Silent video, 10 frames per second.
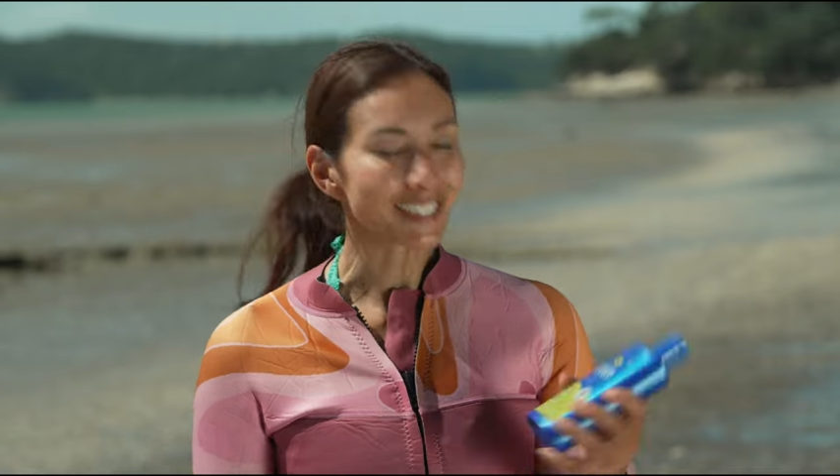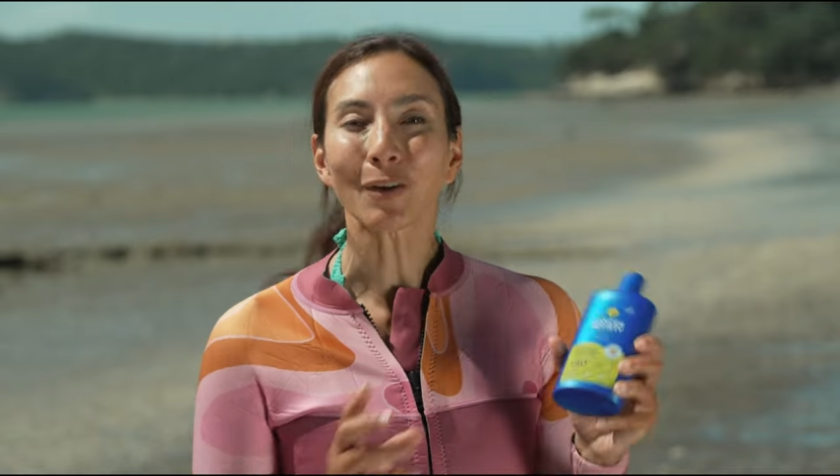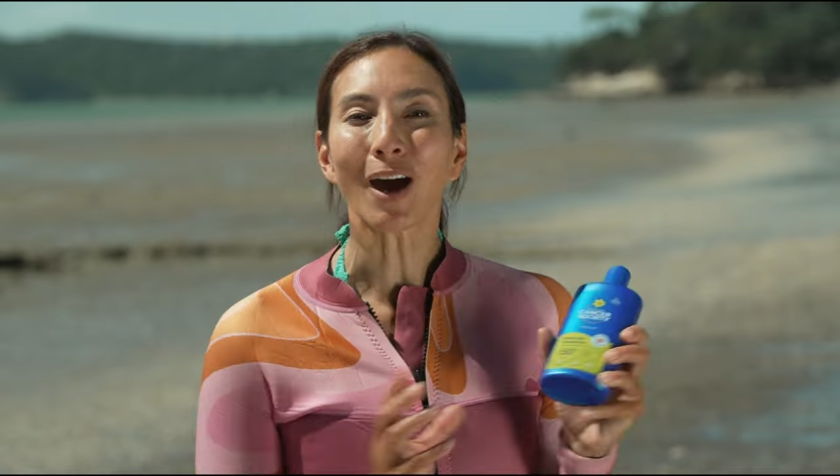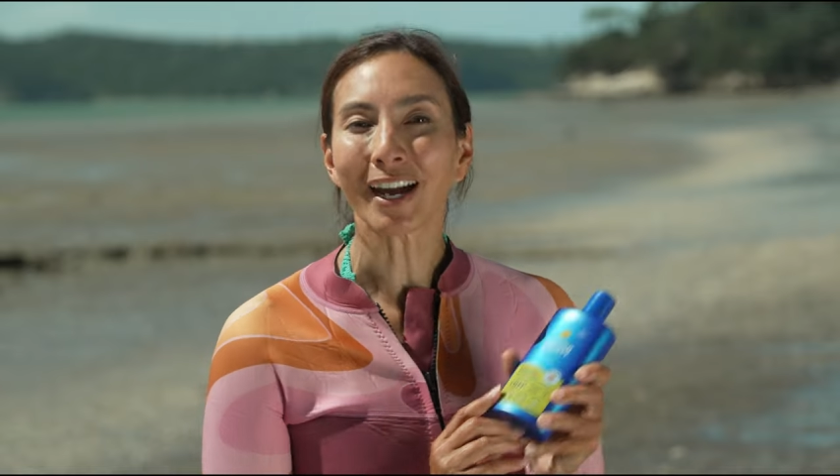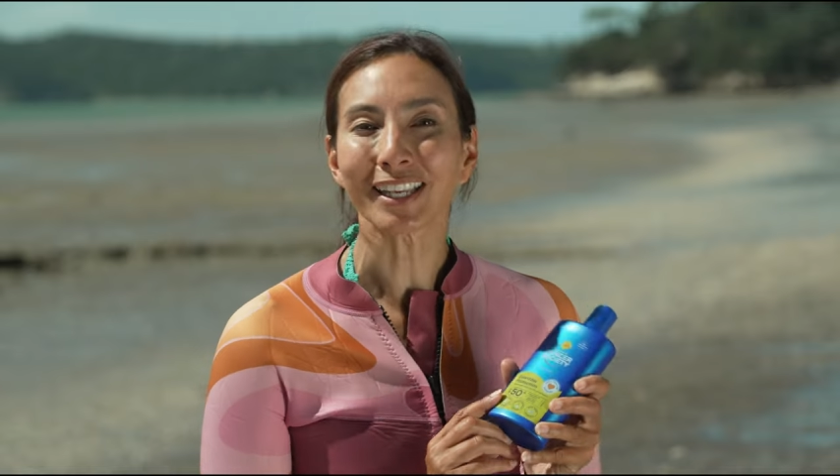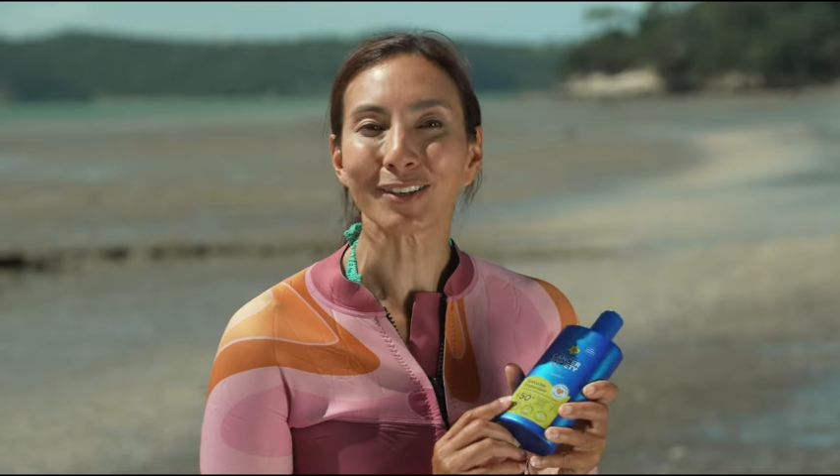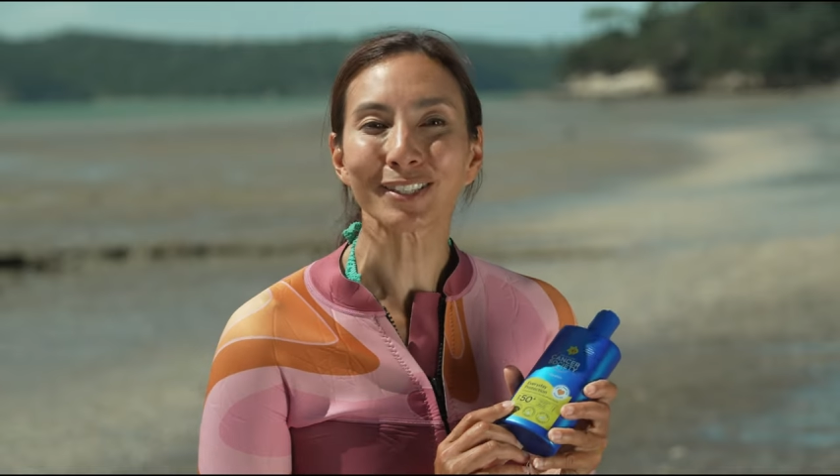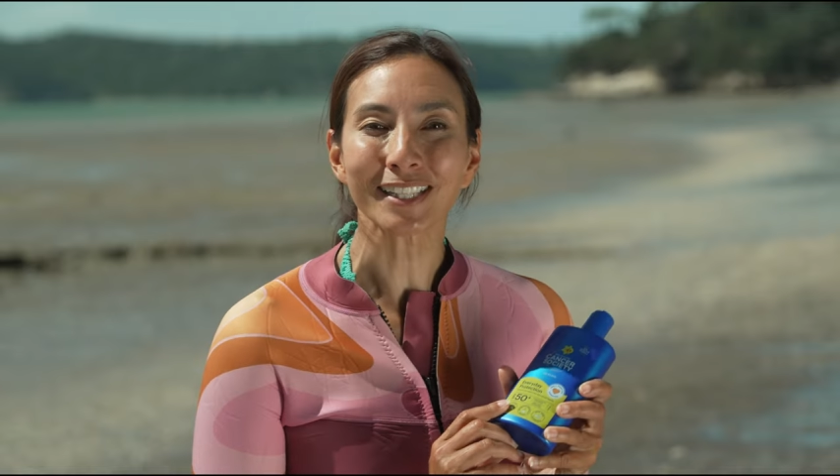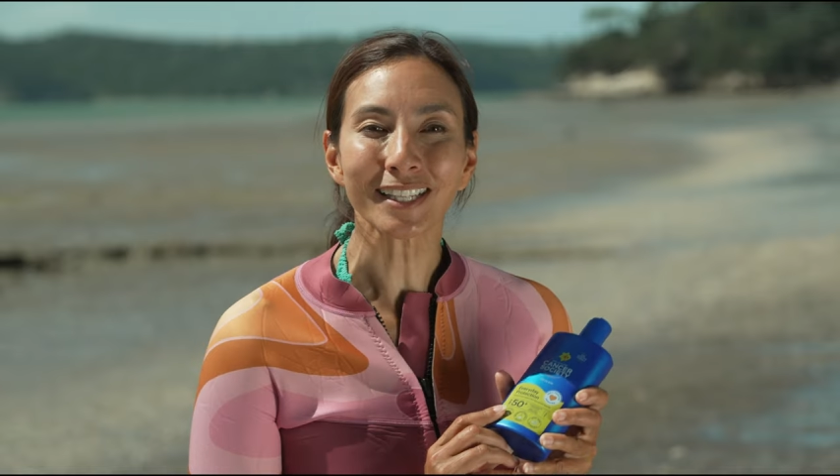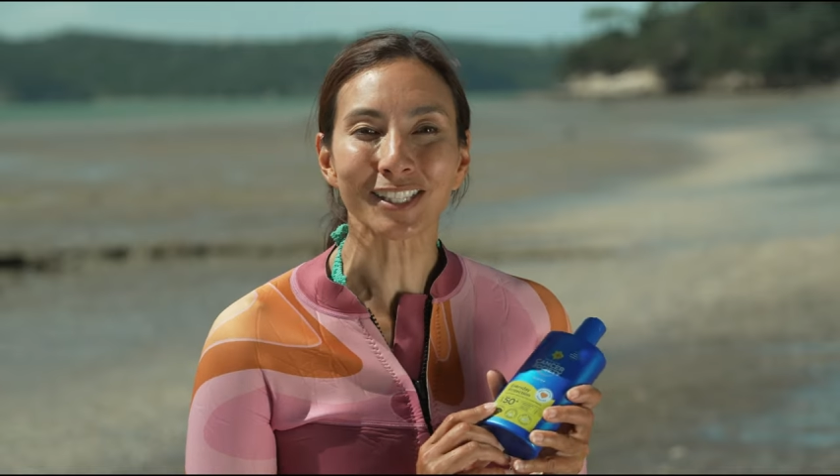so I
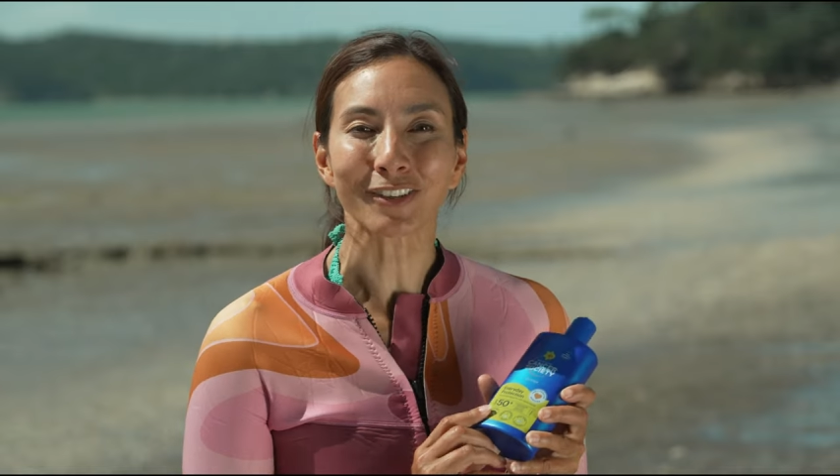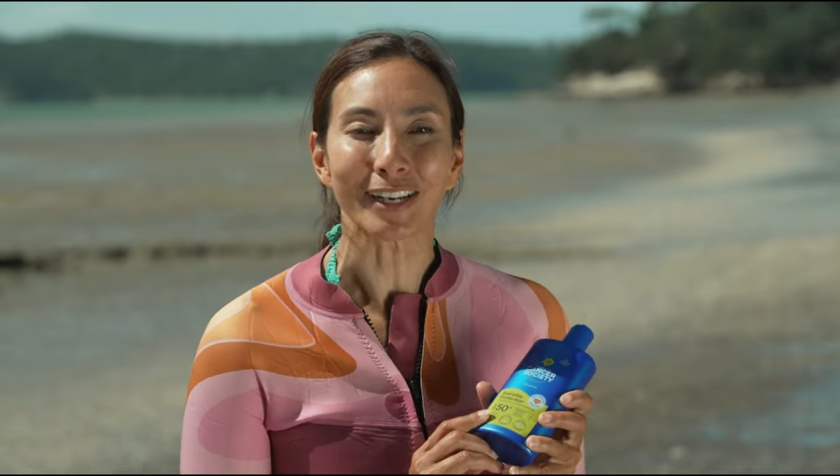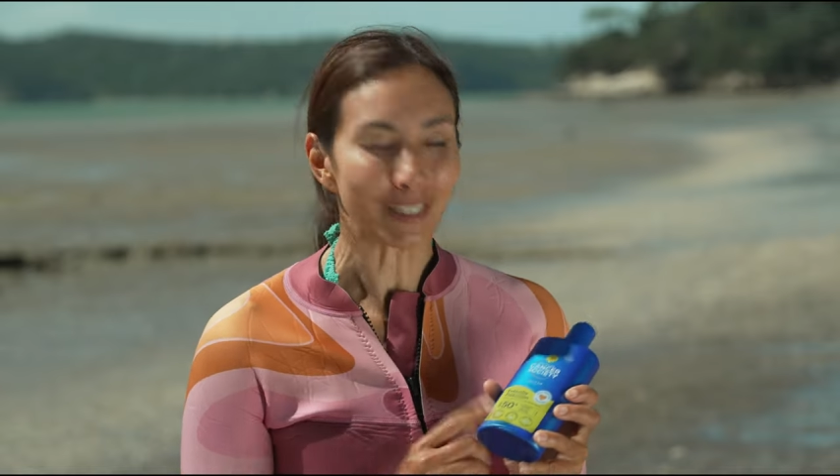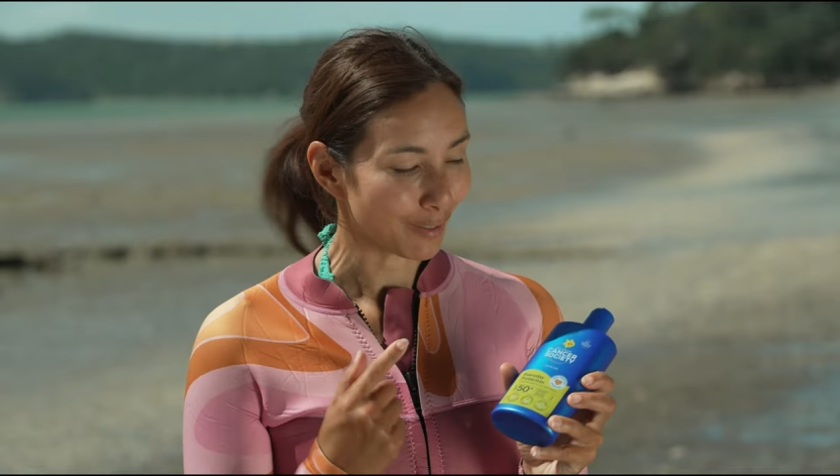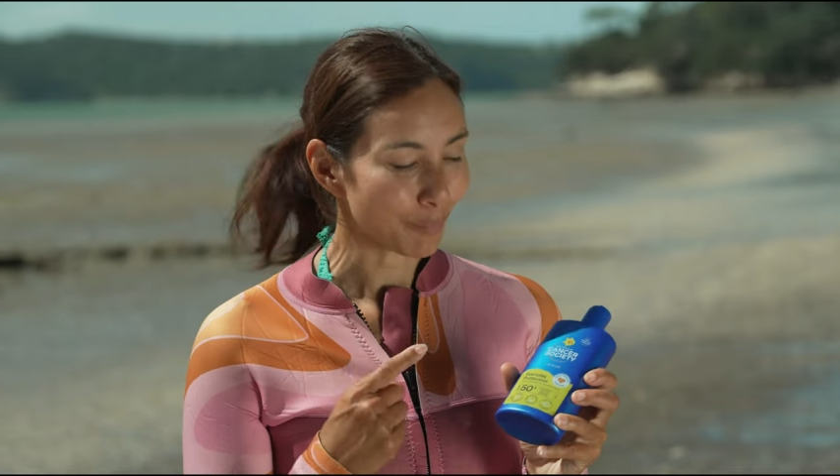use sunscreen.